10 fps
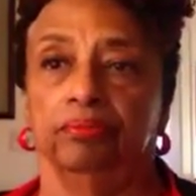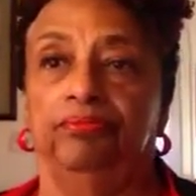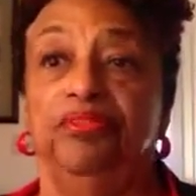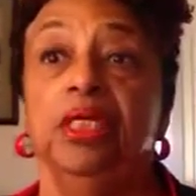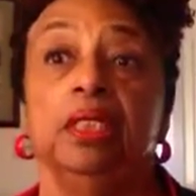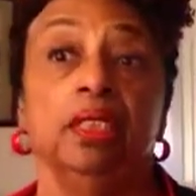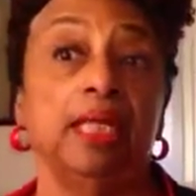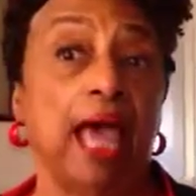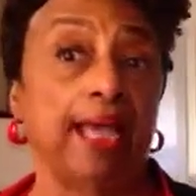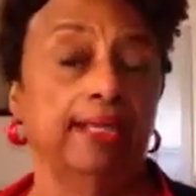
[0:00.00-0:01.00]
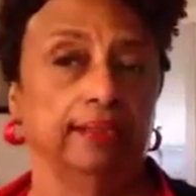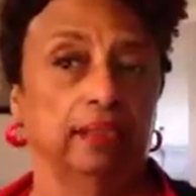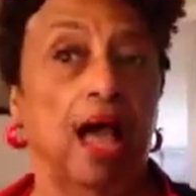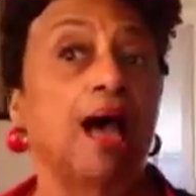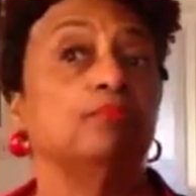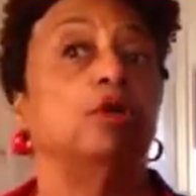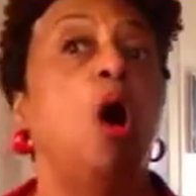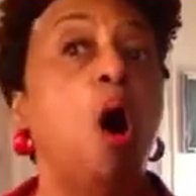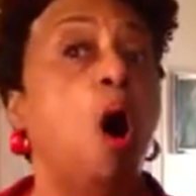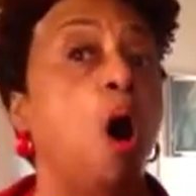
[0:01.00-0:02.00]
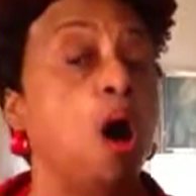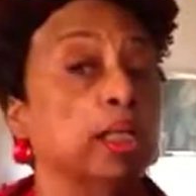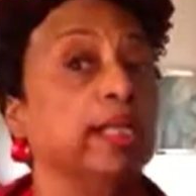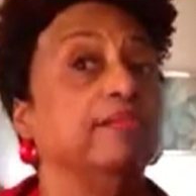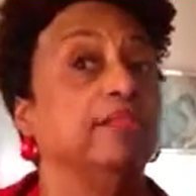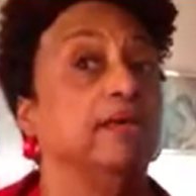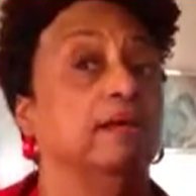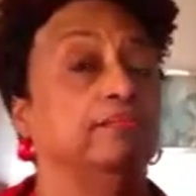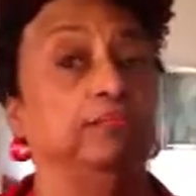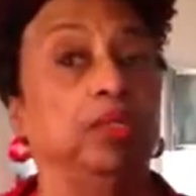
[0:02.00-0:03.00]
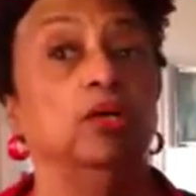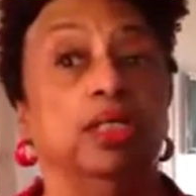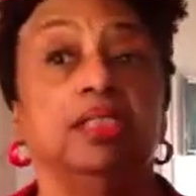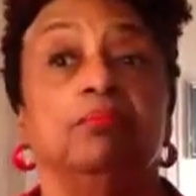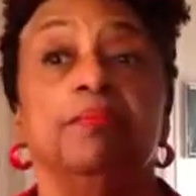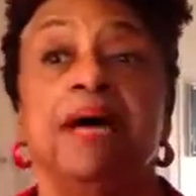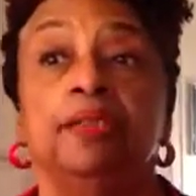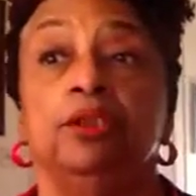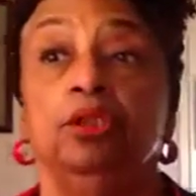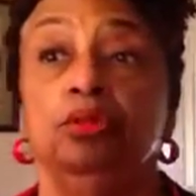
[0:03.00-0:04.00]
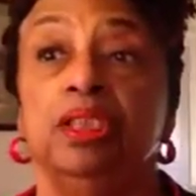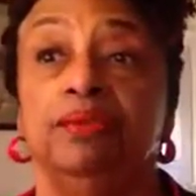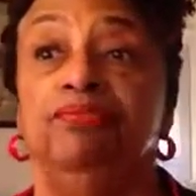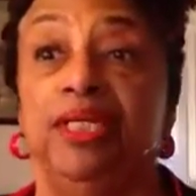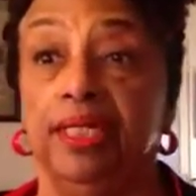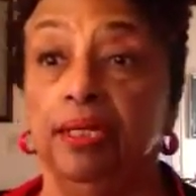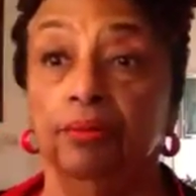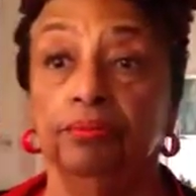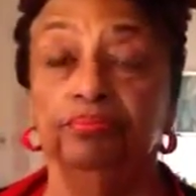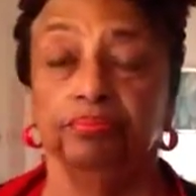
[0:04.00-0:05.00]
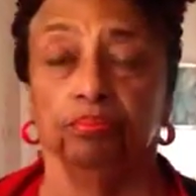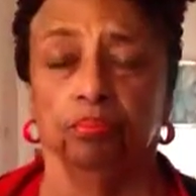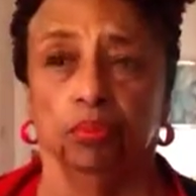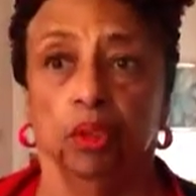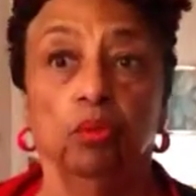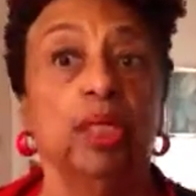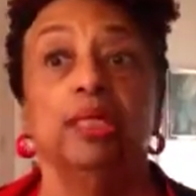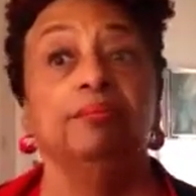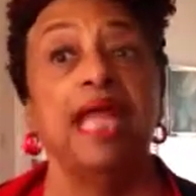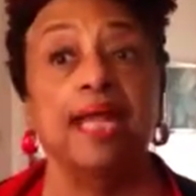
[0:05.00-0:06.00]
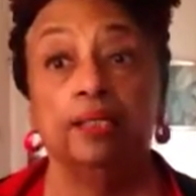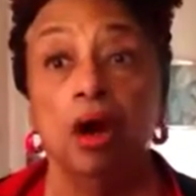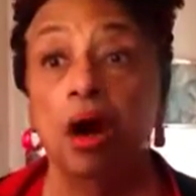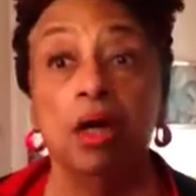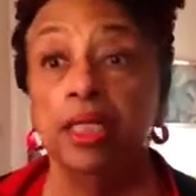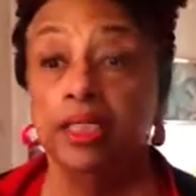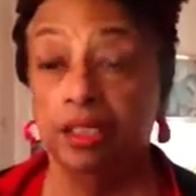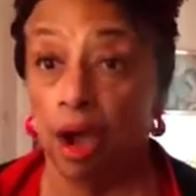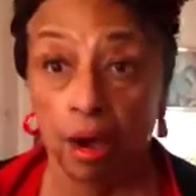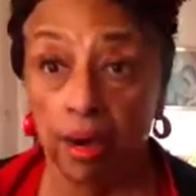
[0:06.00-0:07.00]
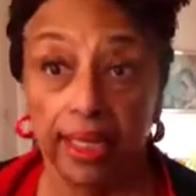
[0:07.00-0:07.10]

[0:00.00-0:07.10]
feeling like I'm calling them because I'm about to do this video. Well, I'm not calling y'all